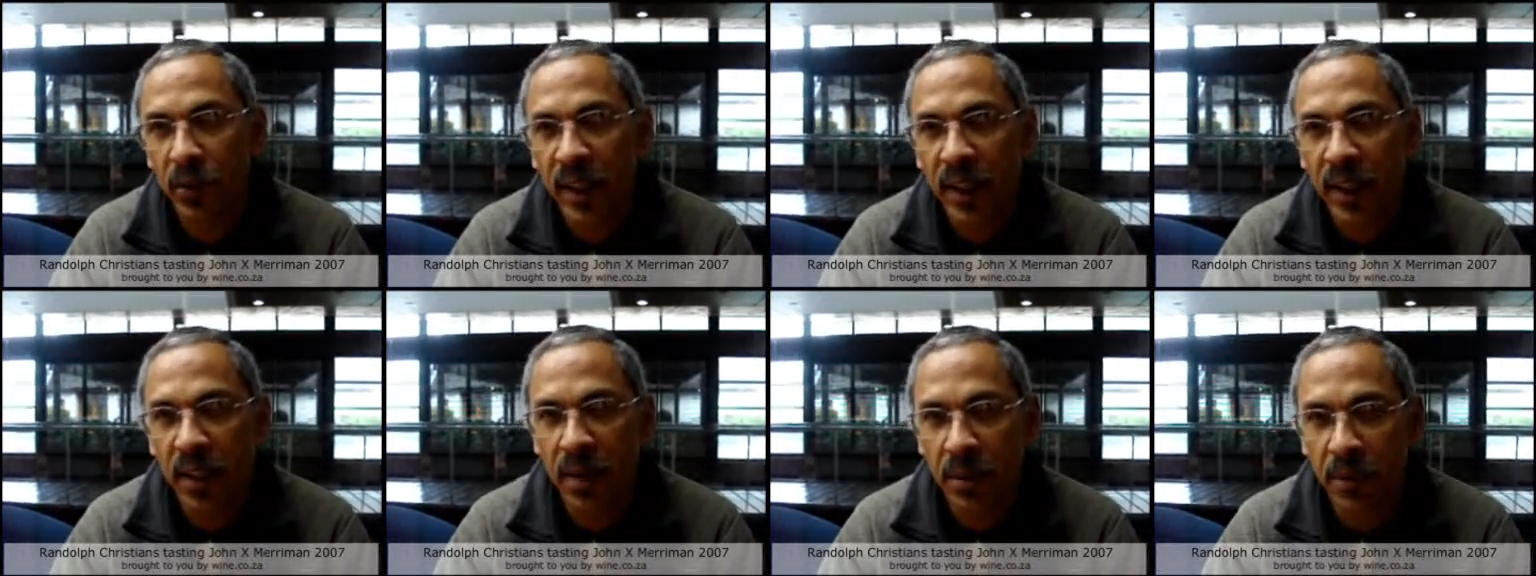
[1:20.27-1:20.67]

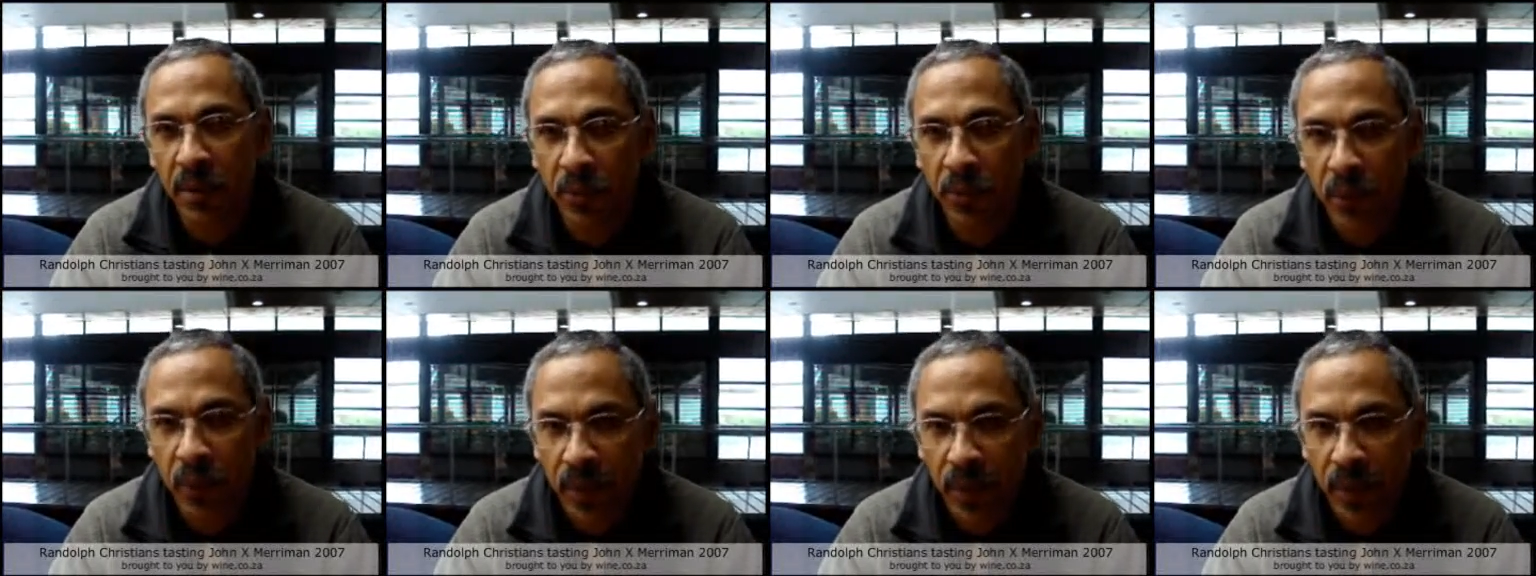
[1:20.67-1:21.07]
days
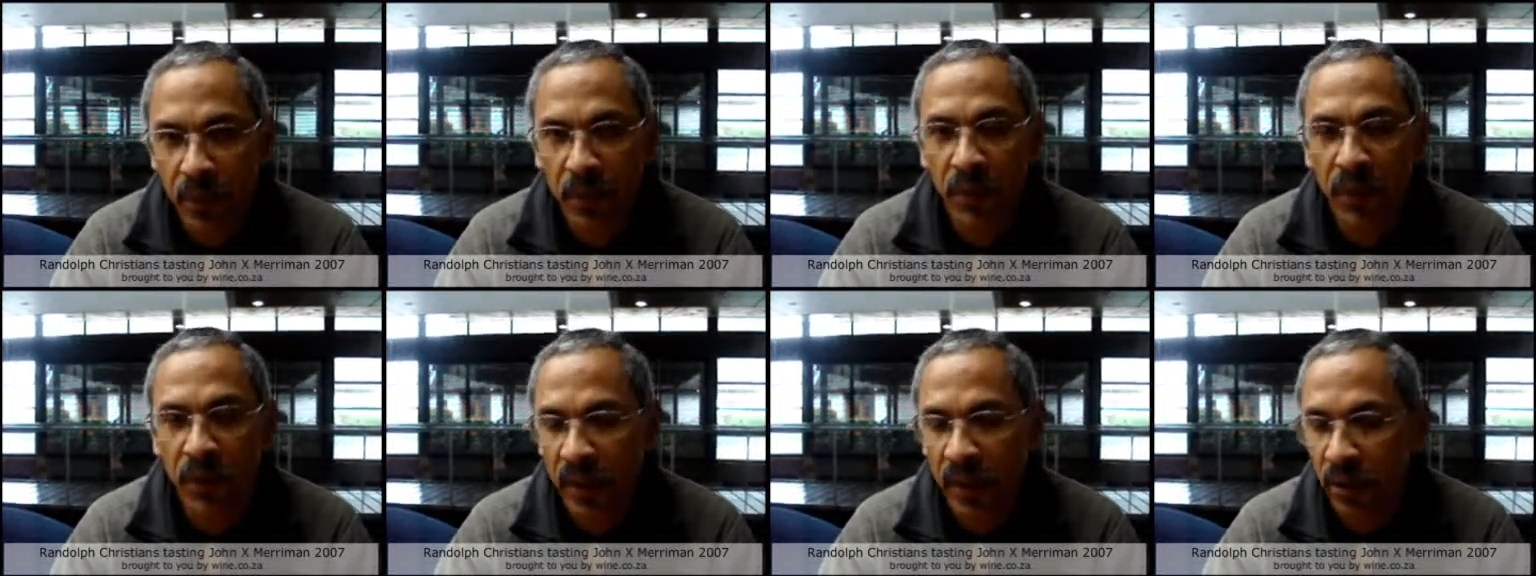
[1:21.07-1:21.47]
before you come
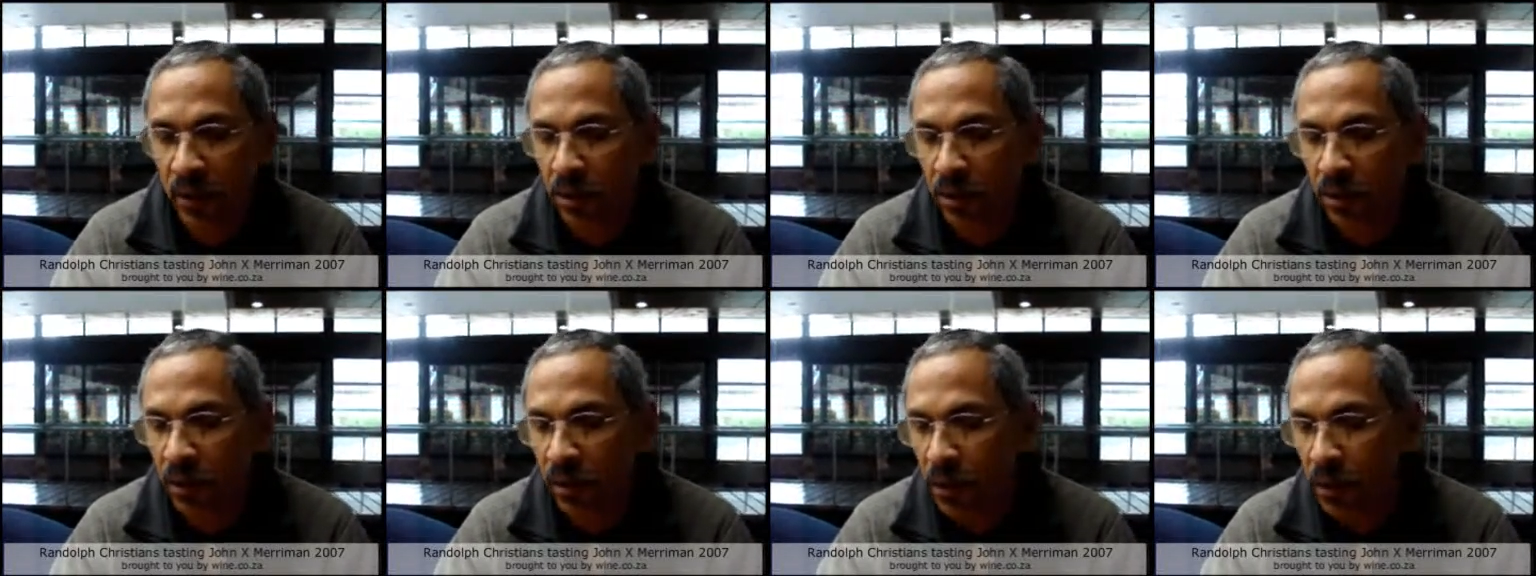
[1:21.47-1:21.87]
to a final
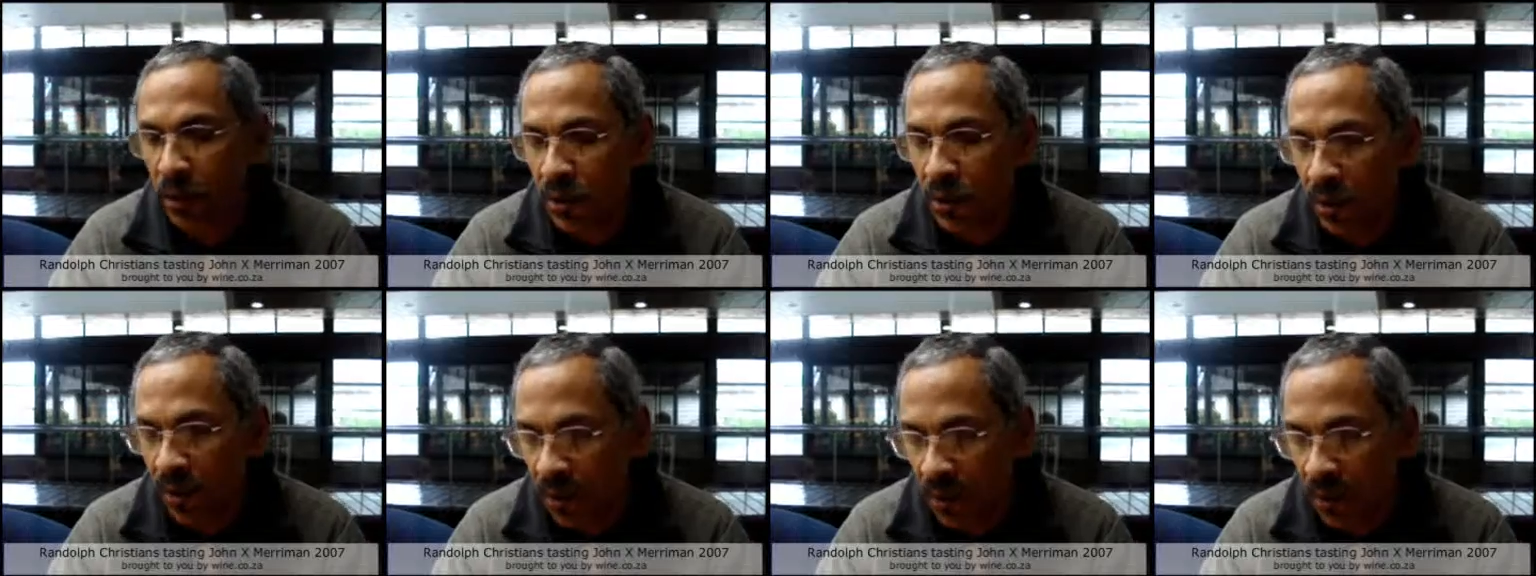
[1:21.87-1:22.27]

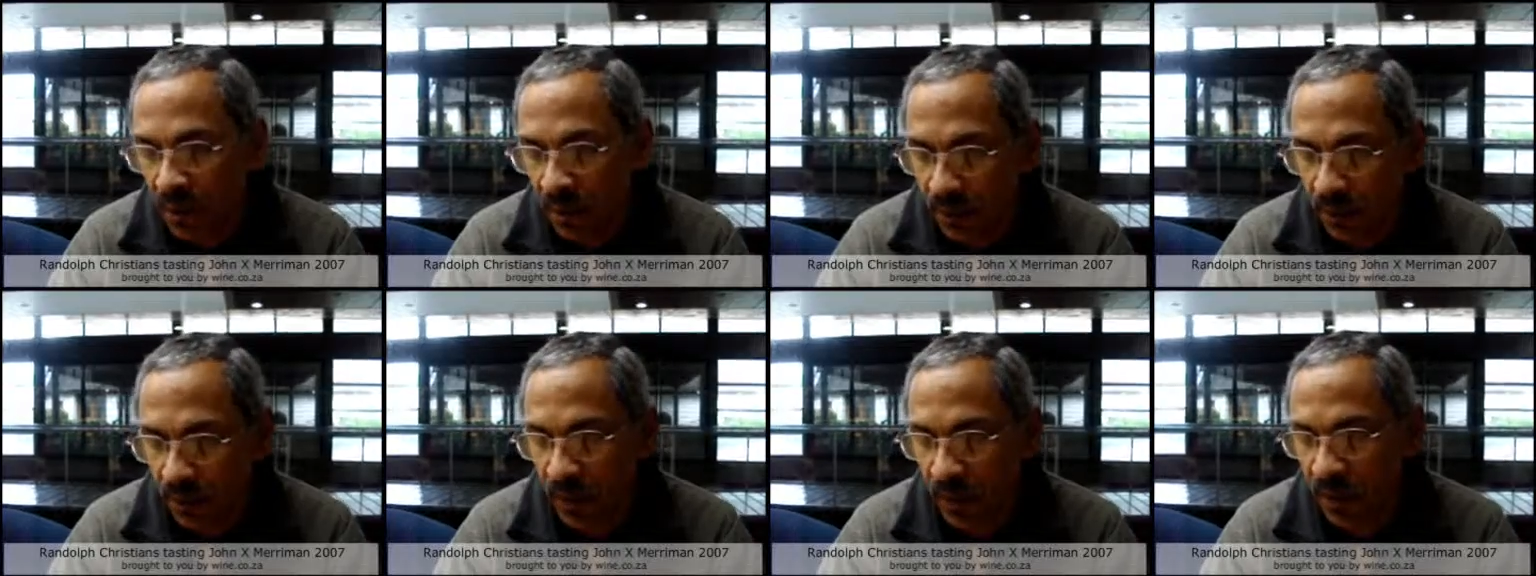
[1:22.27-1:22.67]
conclusion of
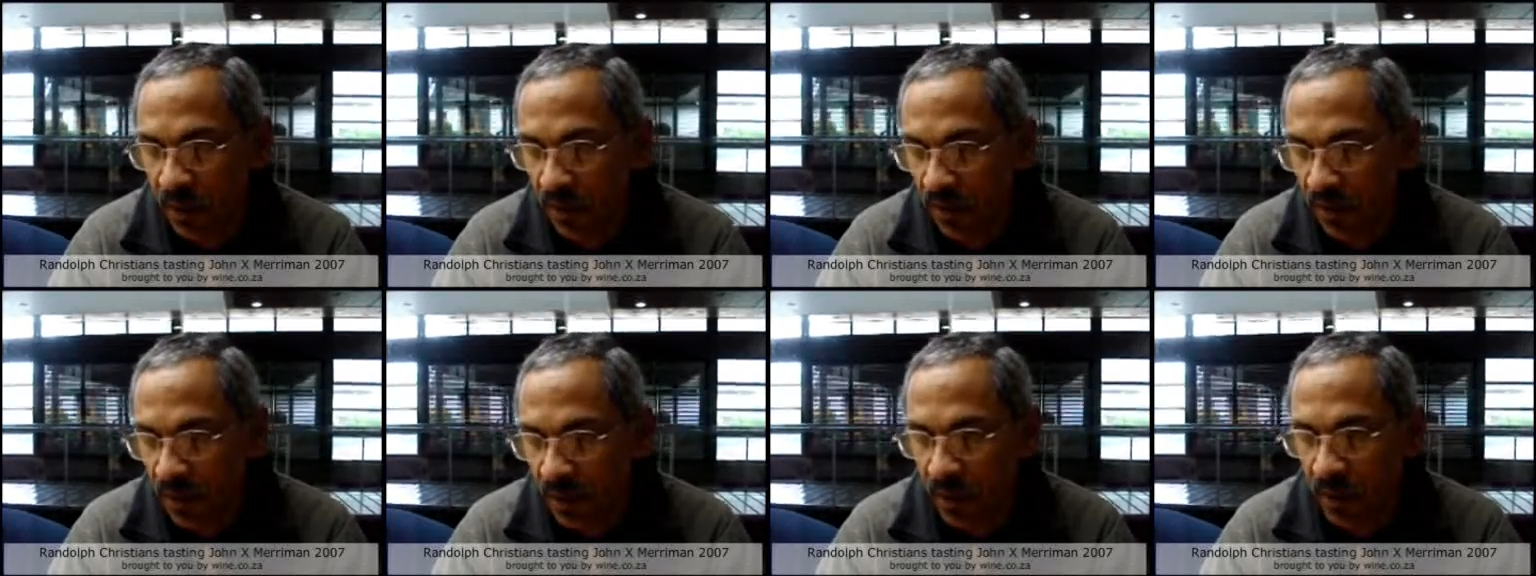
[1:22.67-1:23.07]

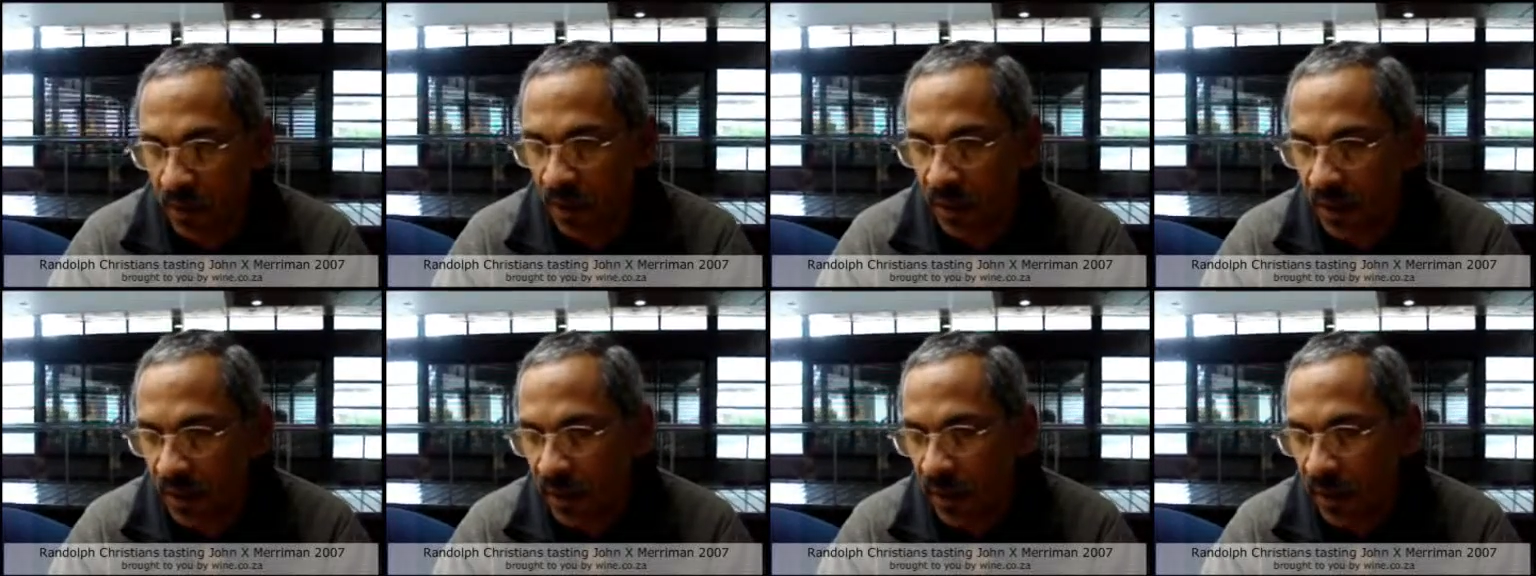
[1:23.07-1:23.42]
what's going to